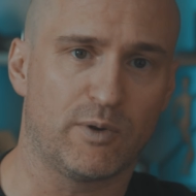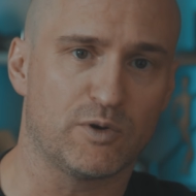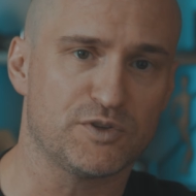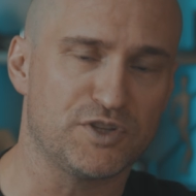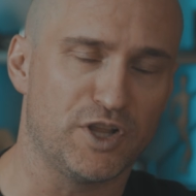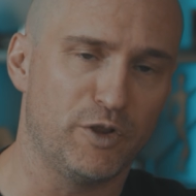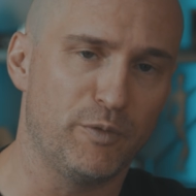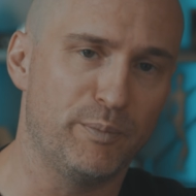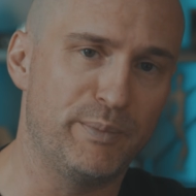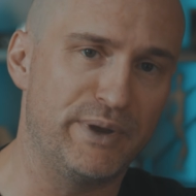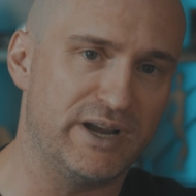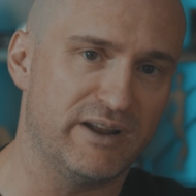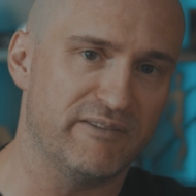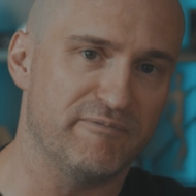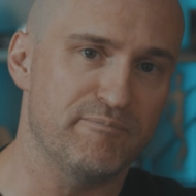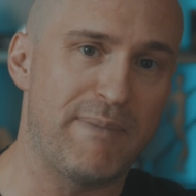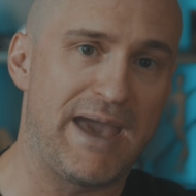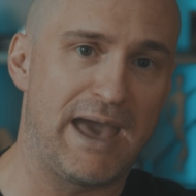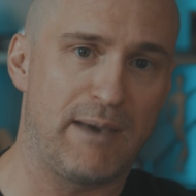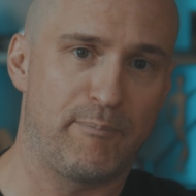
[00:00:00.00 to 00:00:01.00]
there's a little bit
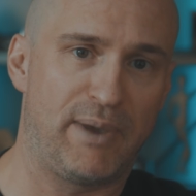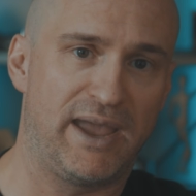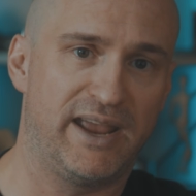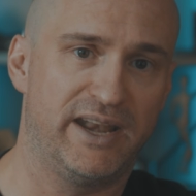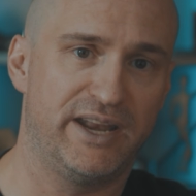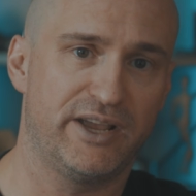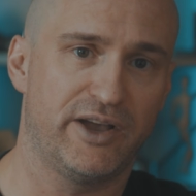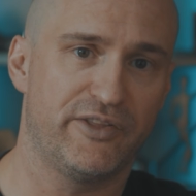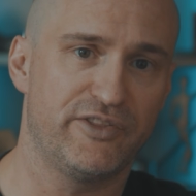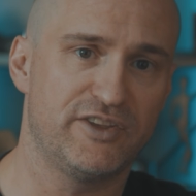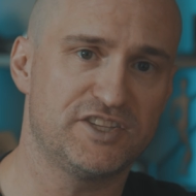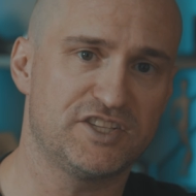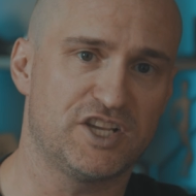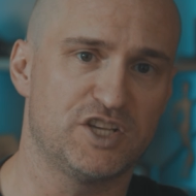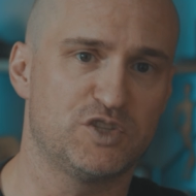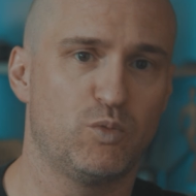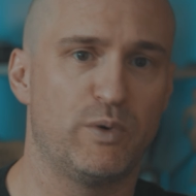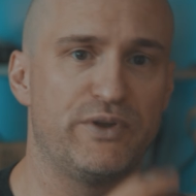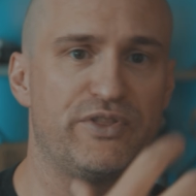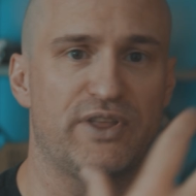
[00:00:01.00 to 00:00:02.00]
of matte painting on this
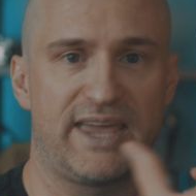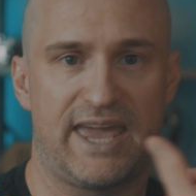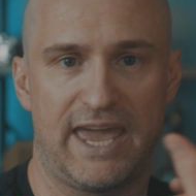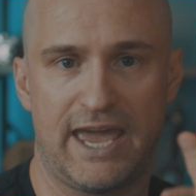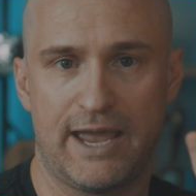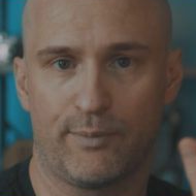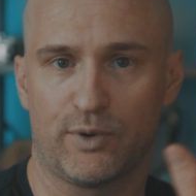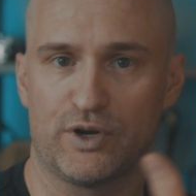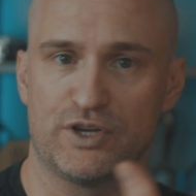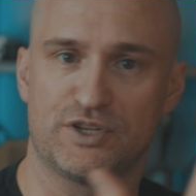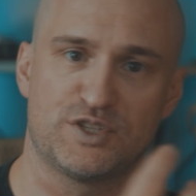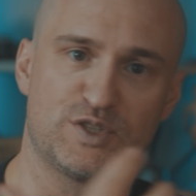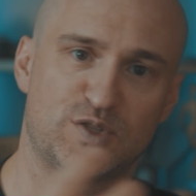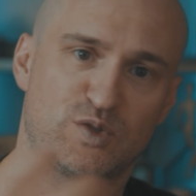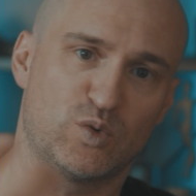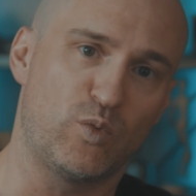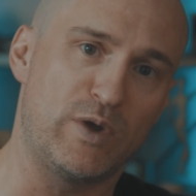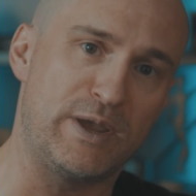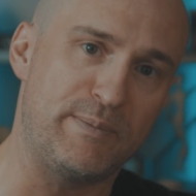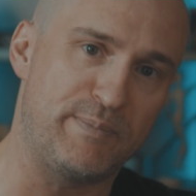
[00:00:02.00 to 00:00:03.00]
because when the camera is
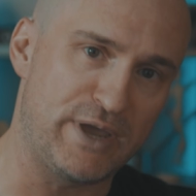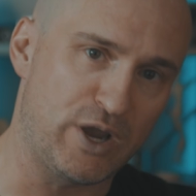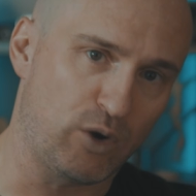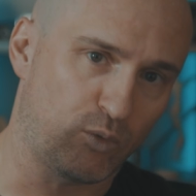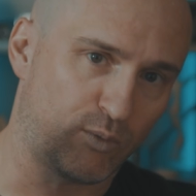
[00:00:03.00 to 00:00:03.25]
sweeping